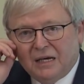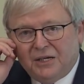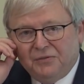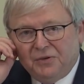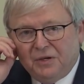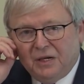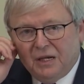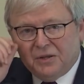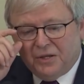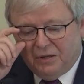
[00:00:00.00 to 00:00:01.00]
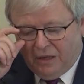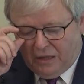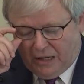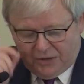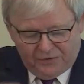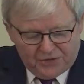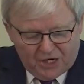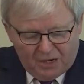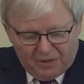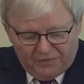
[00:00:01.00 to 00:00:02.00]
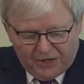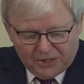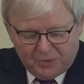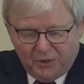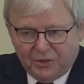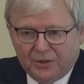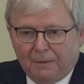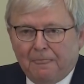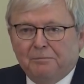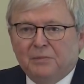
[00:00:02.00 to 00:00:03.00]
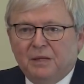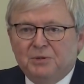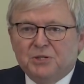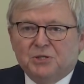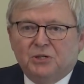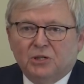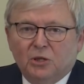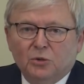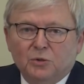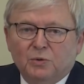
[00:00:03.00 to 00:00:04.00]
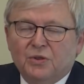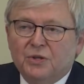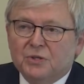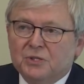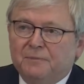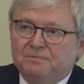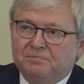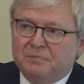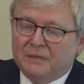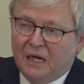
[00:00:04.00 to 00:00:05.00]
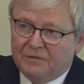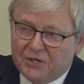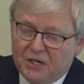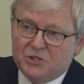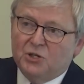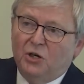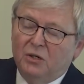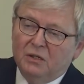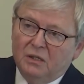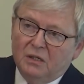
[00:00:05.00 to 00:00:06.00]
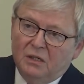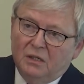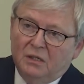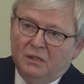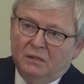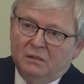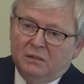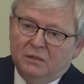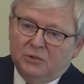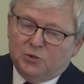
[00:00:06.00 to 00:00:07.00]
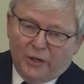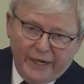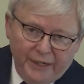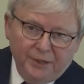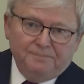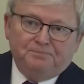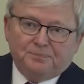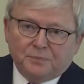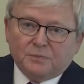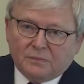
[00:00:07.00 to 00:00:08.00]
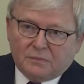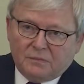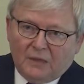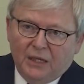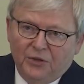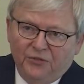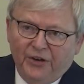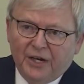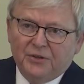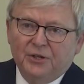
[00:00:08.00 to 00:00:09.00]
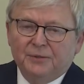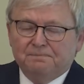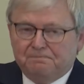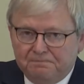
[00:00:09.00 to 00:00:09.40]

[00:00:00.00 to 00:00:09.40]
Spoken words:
Given the length of time I've now spoken, let me just conclude with this. I've touched on trade and the fact that,